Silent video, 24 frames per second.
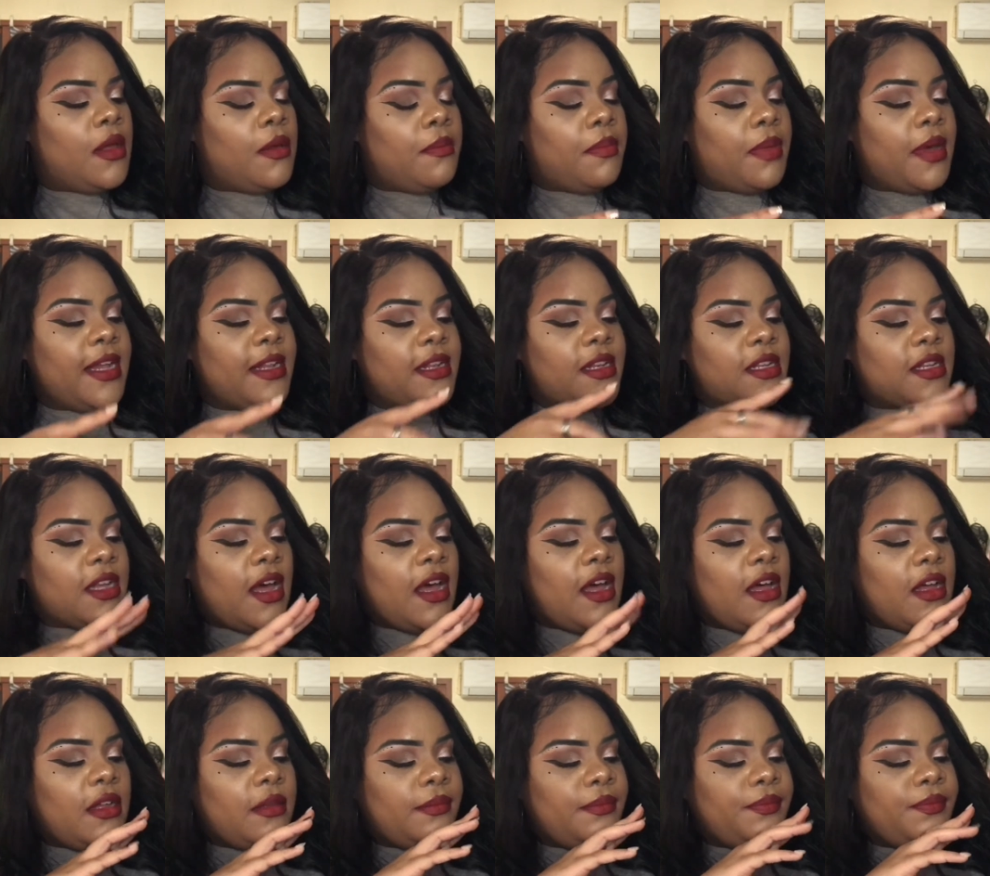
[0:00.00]
But
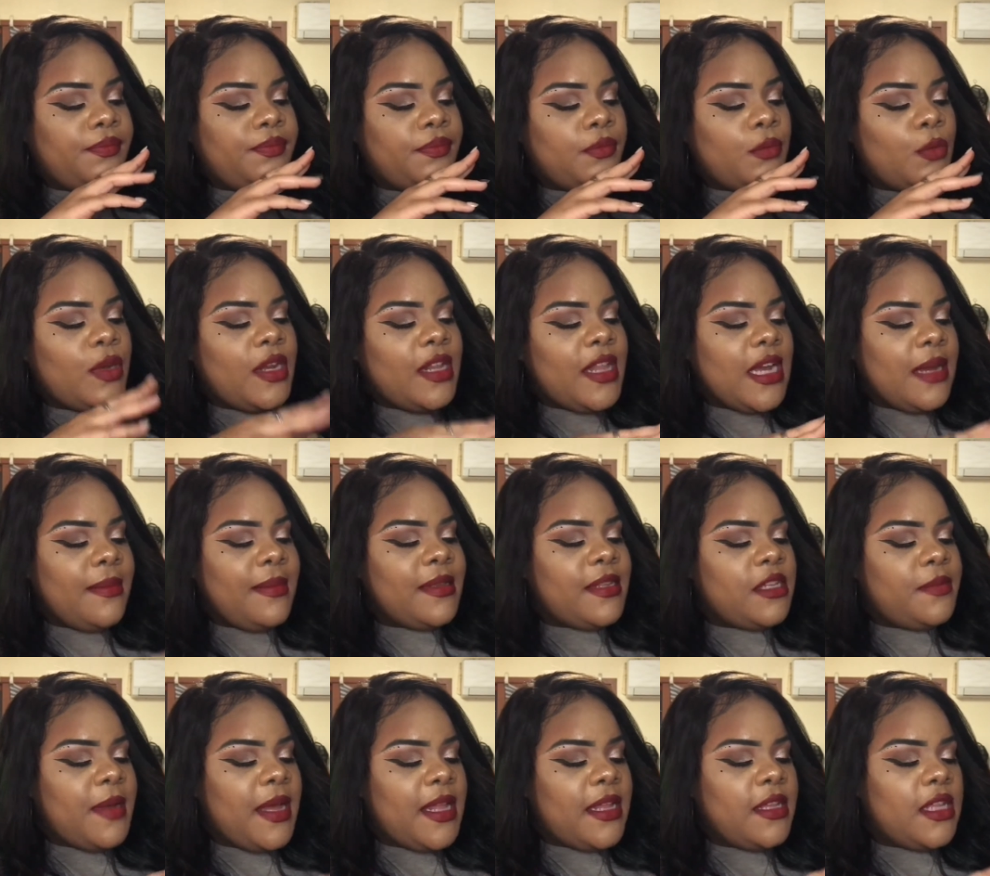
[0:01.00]
what I like about
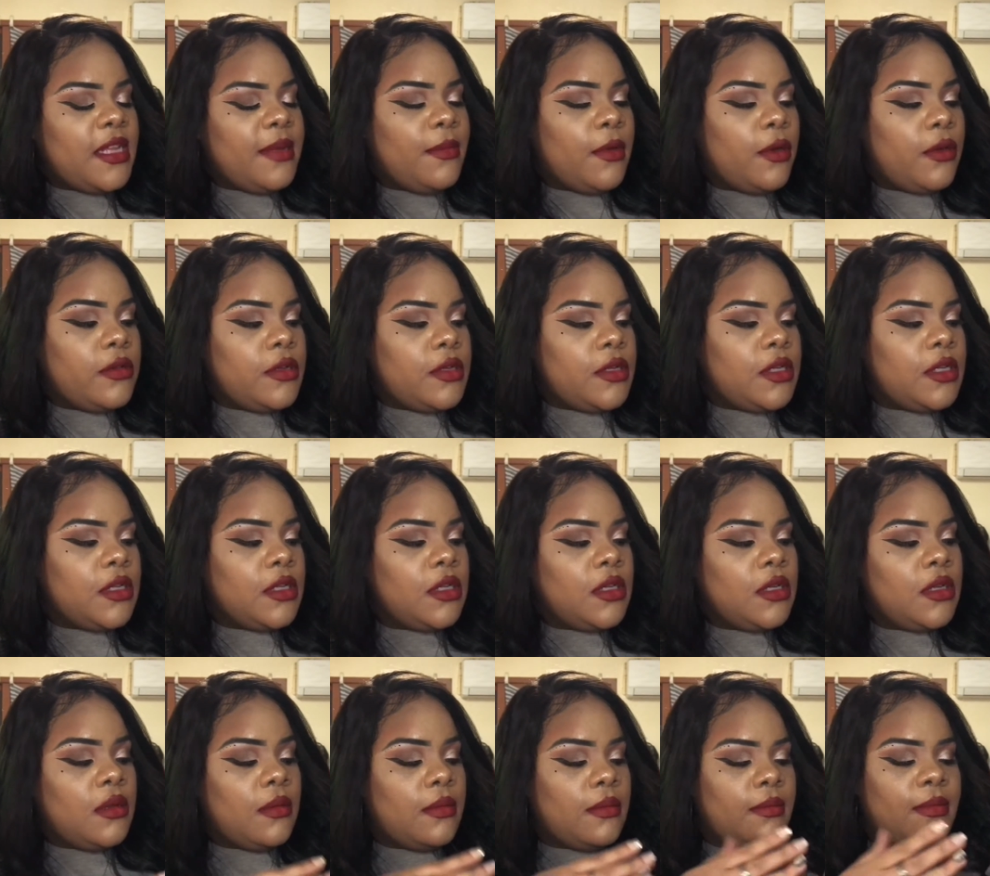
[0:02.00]
this palette the most,
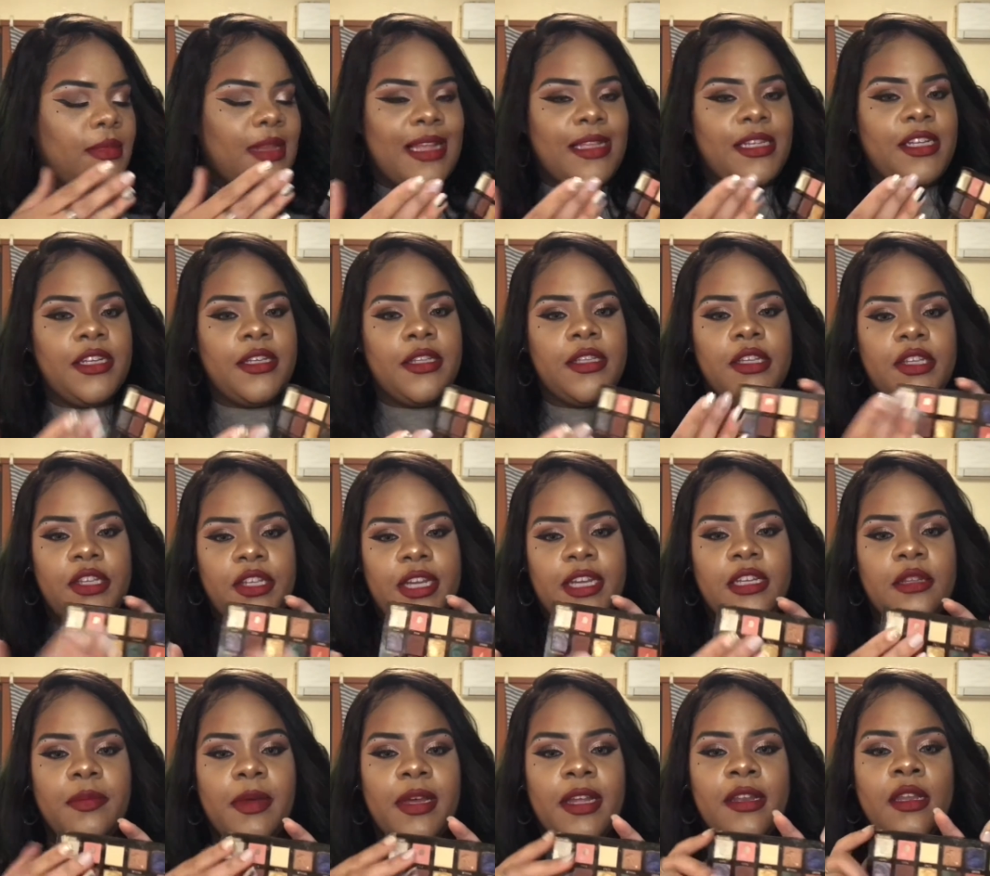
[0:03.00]
not just the
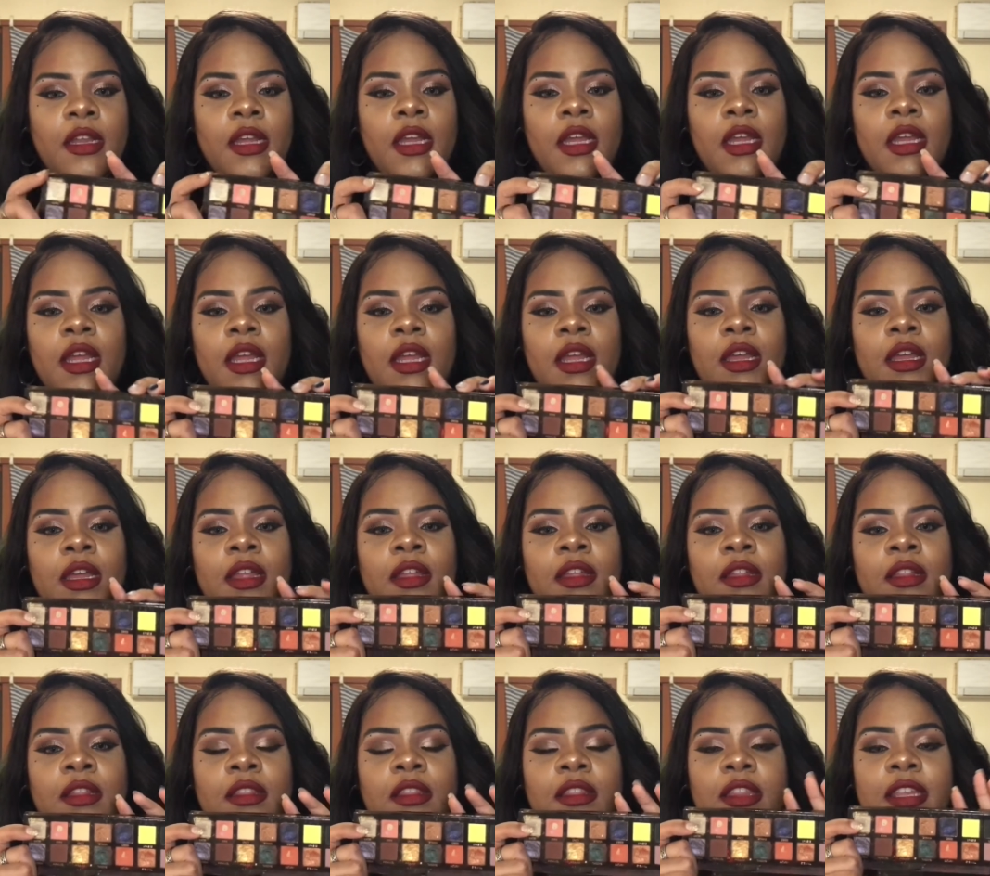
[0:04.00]
shades, but
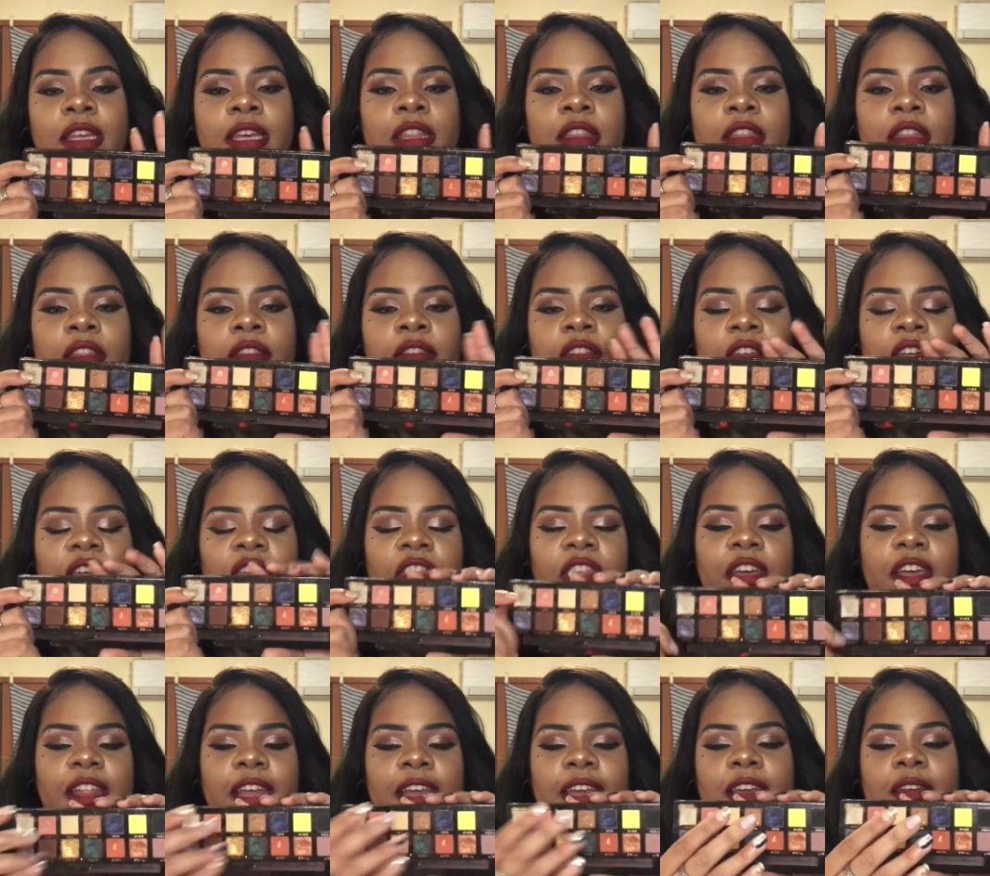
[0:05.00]

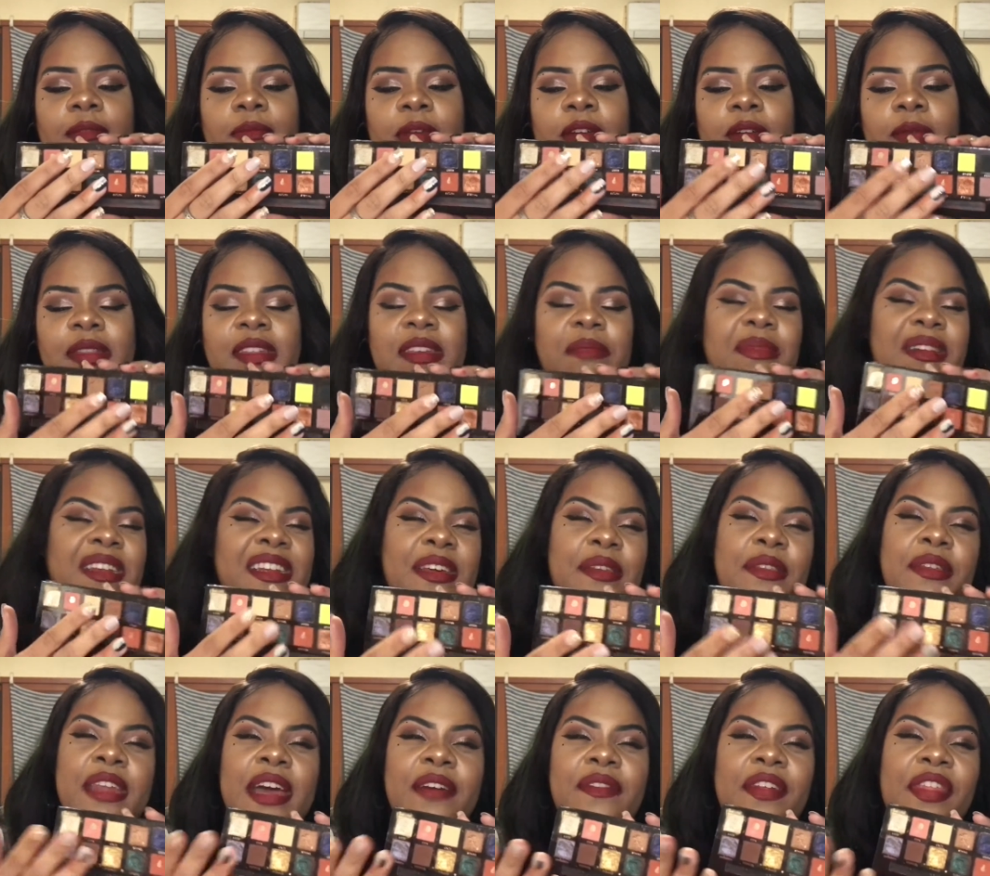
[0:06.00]
like everybody's like, but it
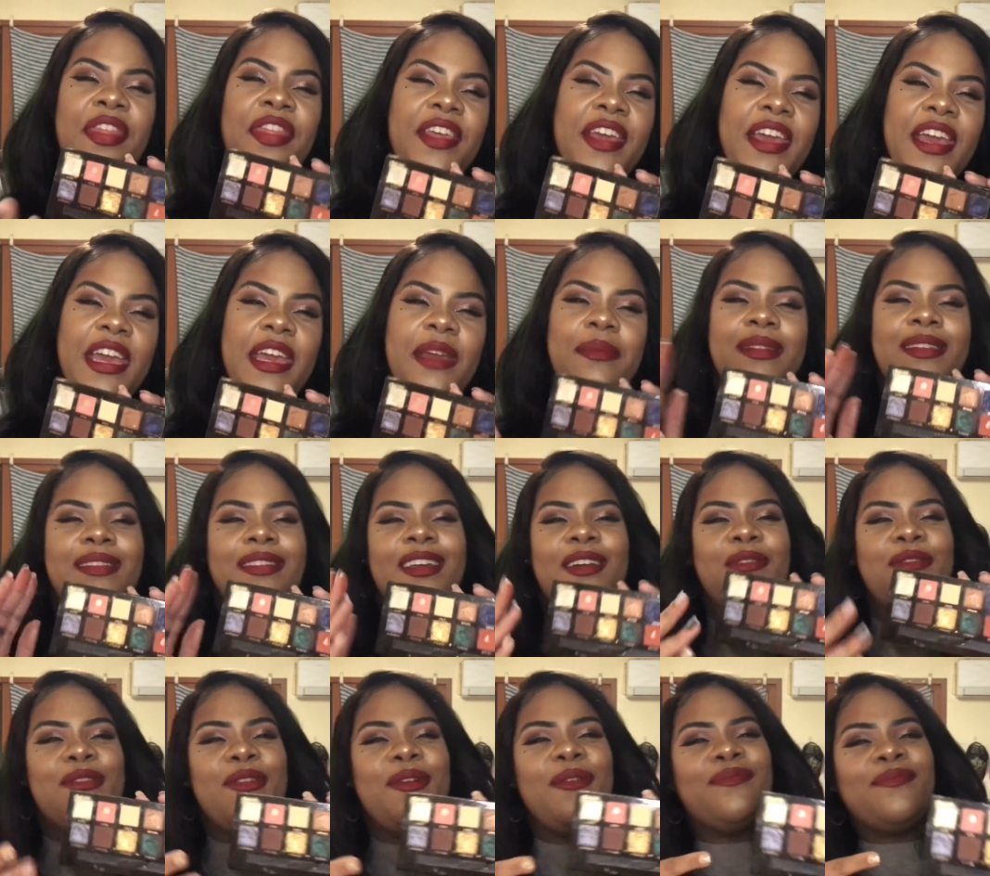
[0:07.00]
doesn't have a theme, and
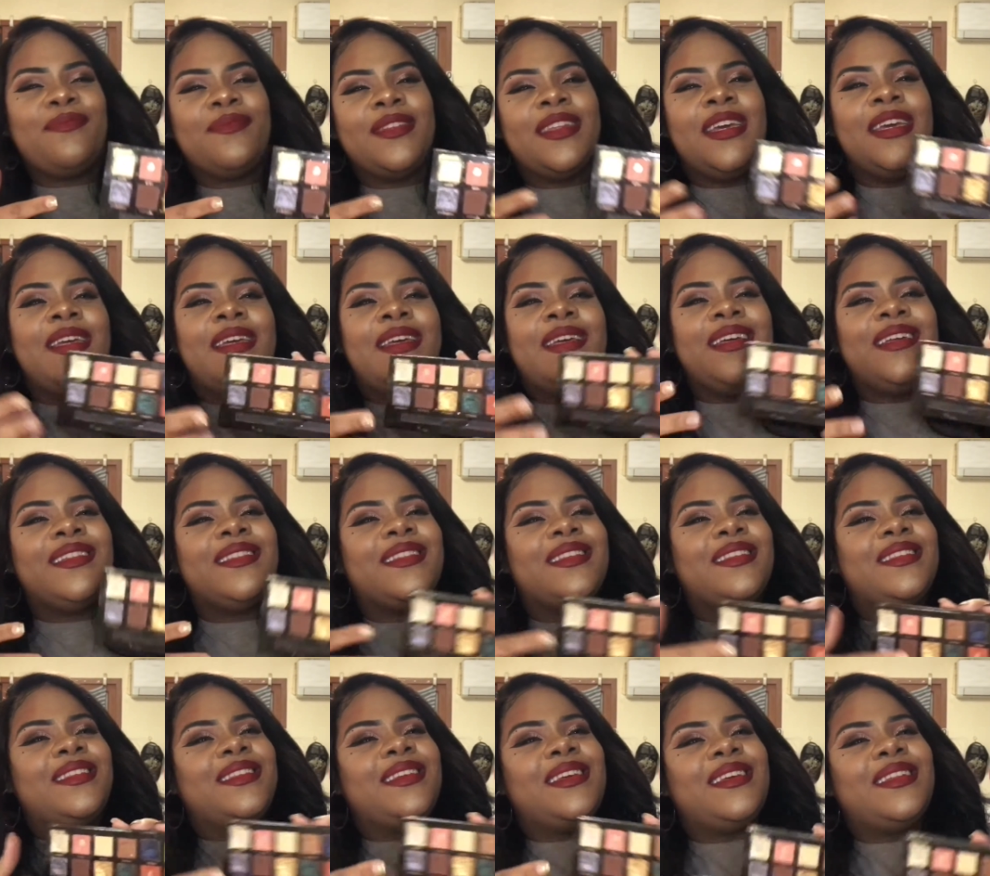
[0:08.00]
there's no
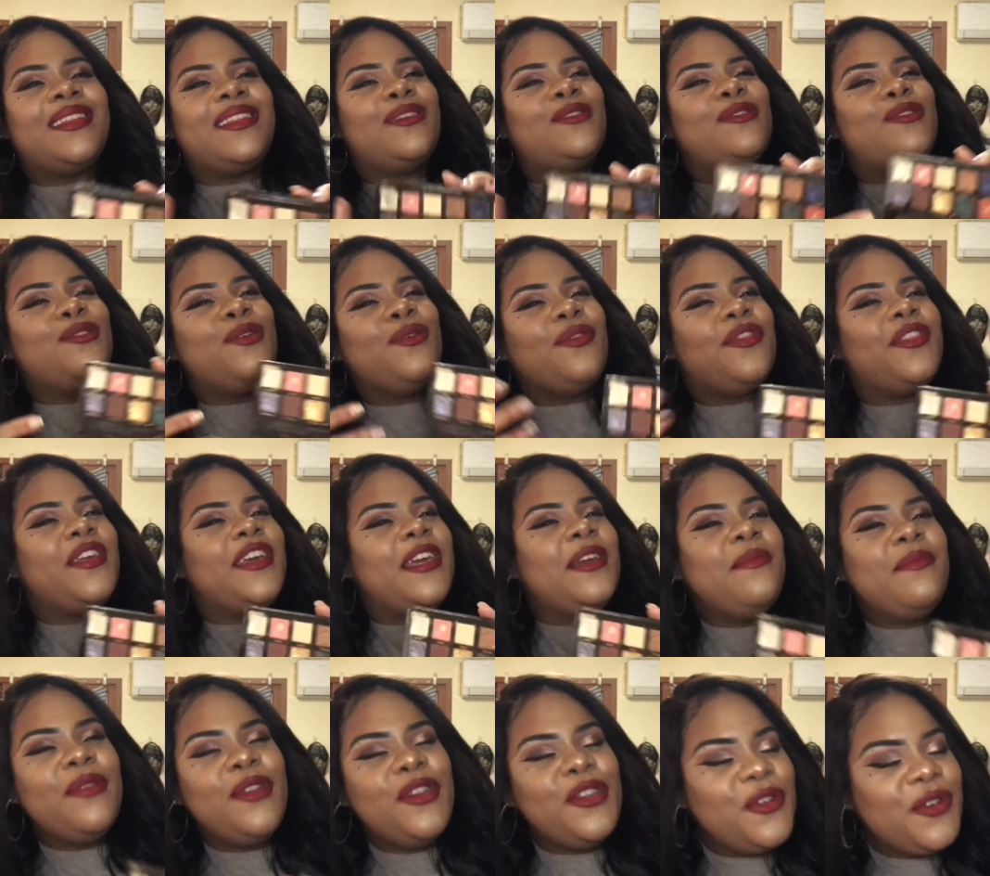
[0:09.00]

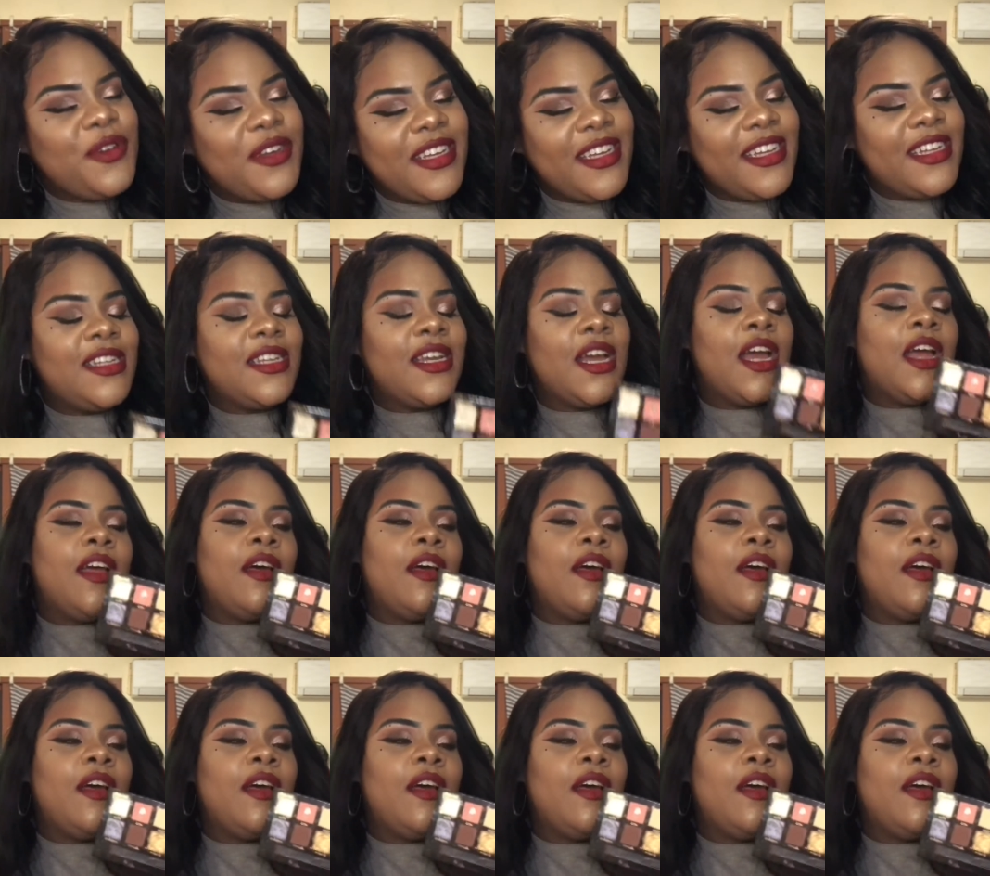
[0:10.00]
theme to it.